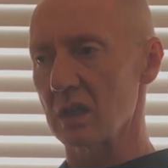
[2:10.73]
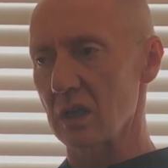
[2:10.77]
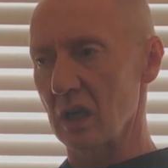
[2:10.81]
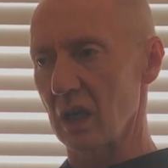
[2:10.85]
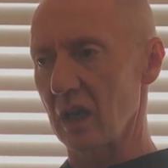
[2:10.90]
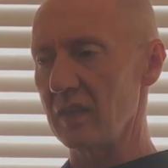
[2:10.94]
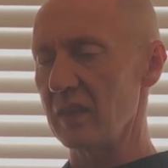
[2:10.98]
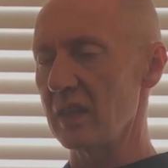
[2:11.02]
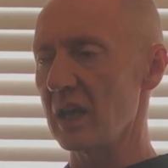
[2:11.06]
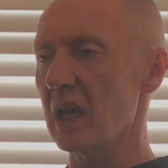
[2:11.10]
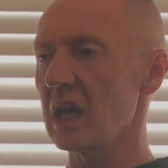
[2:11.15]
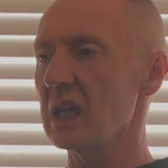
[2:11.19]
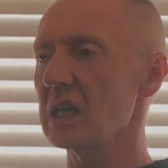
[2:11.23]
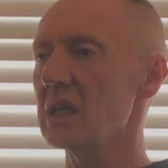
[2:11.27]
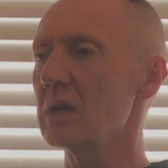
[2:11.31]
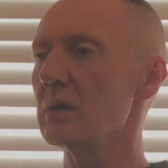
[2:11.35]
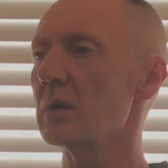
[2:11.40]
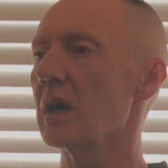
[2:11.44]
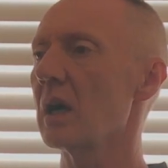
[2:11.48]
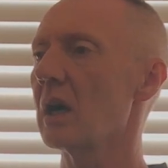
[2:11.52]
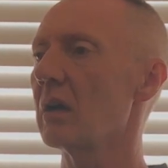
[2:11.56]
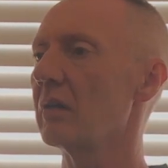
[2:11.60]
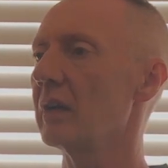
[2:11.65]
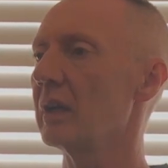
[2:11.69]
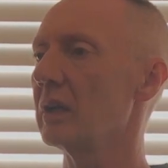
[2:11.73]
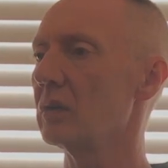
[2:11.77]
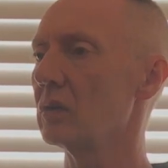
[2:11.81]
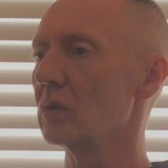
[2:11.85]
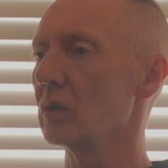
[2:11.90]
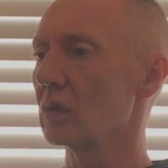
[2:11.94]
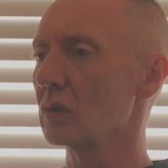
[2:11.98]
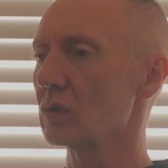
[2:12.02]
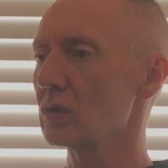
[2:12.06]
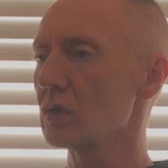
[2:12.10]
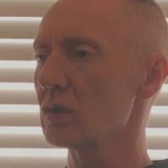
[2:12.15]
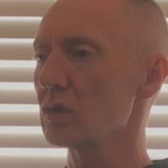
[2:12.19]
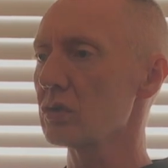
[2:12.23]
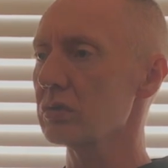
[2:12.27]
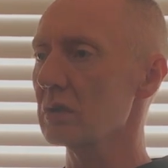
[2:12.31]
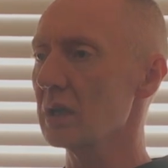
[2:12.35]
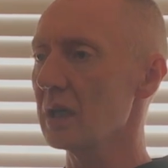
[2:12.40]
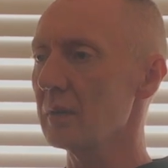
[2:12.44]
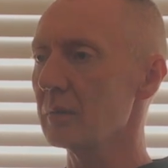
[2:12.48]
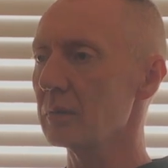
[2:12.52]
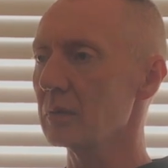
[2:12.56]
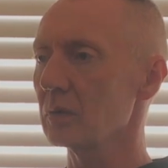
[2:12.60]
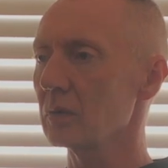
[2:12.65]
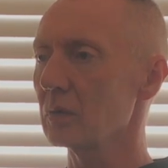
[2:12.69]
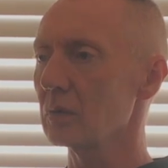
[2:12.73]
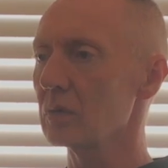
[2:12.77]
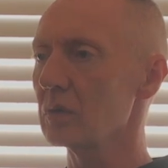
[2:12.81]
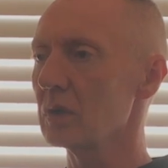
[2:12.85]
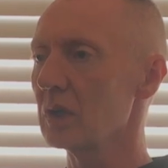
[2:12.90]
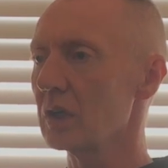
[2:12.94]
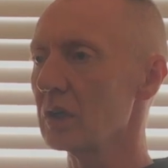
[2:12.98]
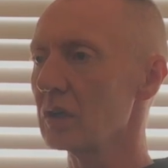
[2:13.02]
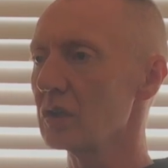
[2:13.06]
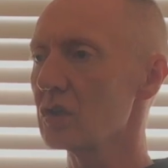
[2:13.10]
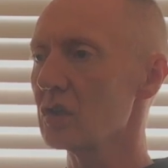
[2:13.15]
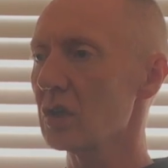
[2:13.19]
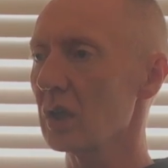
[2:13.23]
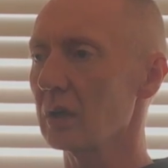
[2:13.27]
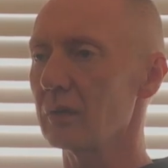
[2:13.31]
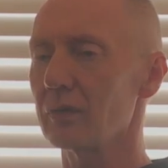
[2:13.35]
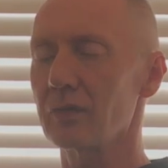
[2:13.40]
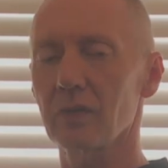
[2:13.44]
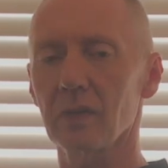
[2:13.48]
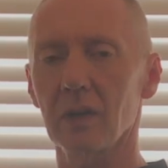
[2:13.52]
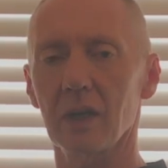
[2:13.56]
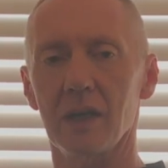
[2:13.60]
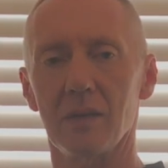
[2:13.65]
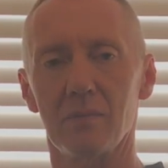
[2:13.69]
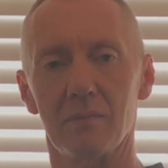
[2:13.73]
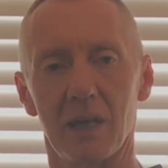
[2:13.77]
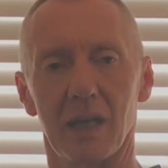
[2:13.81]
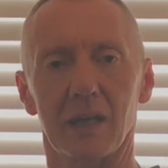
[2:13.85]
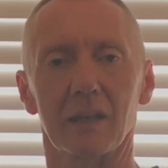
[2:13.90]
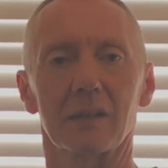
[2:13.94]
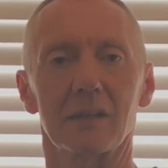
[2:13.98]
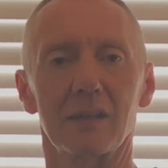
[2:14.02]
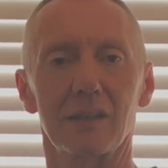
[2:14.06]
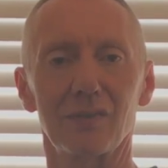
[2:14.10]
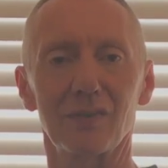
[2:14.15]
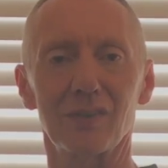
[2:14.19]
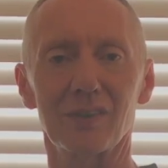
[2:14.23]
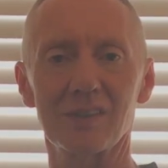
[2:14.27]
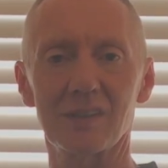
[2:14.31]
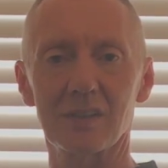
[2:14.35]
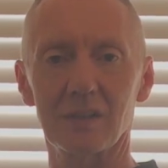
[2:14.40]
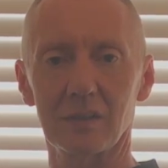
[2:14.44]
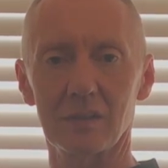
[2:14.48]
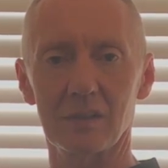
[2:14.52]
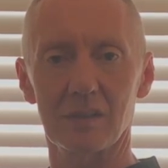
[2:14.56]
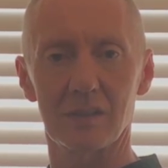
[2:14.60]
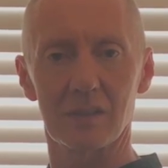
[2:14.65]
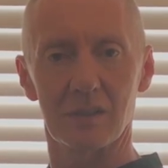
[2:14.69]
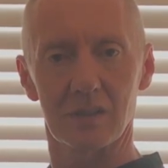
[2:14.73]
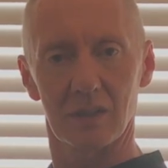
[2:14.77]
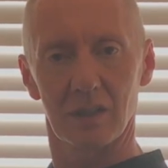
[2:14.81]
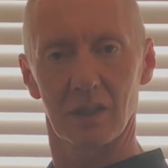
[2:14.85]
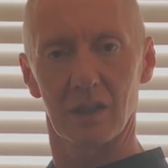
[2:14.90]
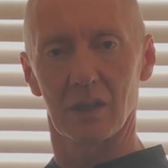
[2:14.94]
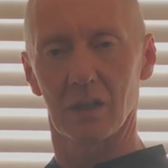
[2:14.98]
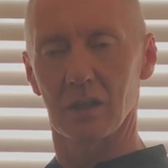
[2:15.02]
and there you are in your tribal chiefly magnificence.